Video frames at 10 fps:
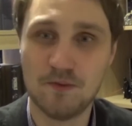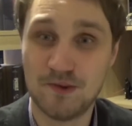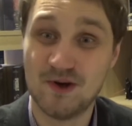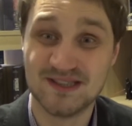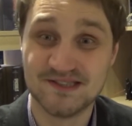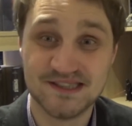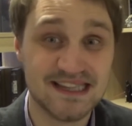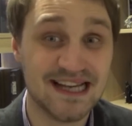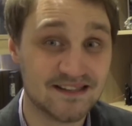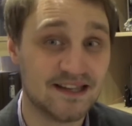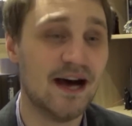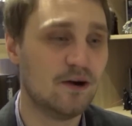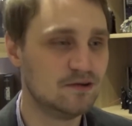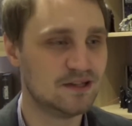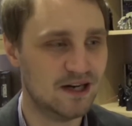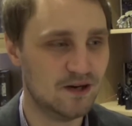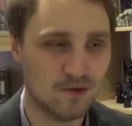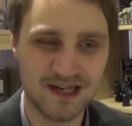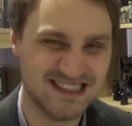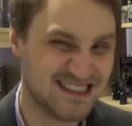you understand now
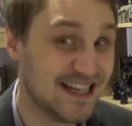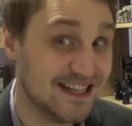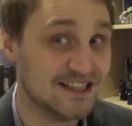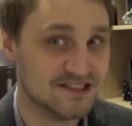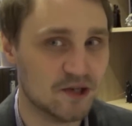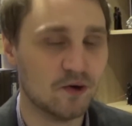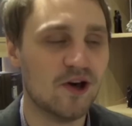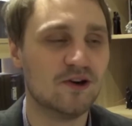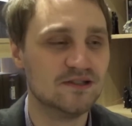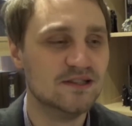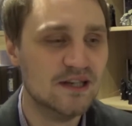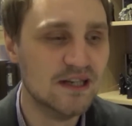why it's taking so long.